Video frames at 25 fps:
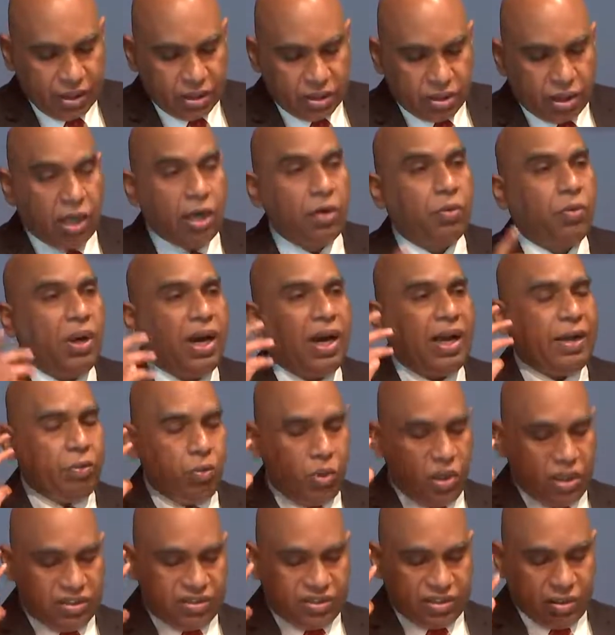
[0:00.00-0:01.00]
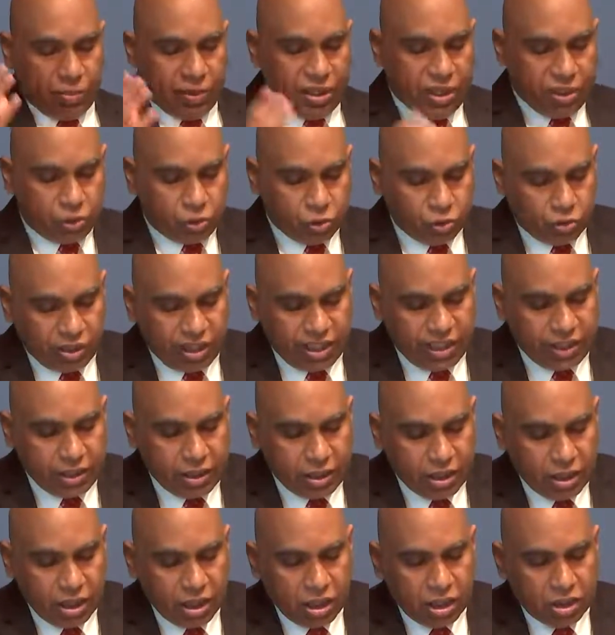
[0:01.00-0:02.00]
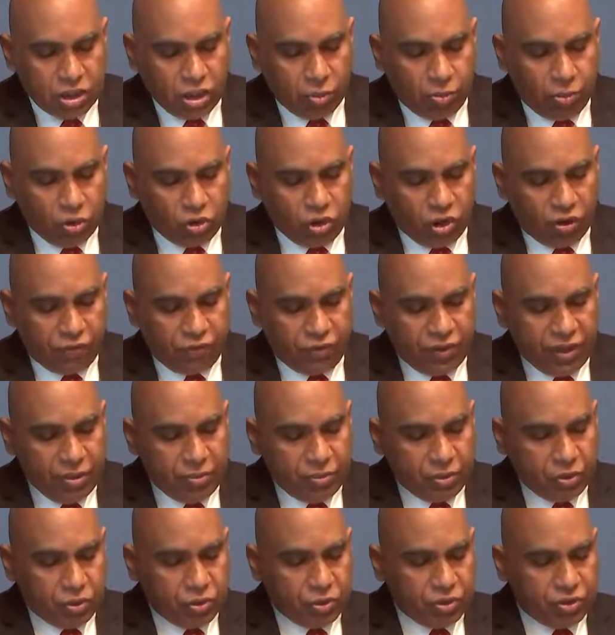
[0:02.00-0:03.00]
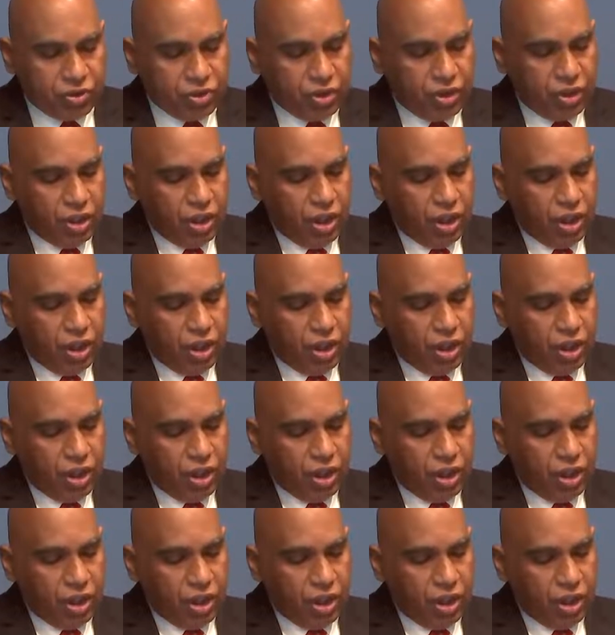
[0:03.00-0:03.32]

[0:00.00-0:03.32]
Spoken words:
Now, I want somebody to read the book of Hebrews,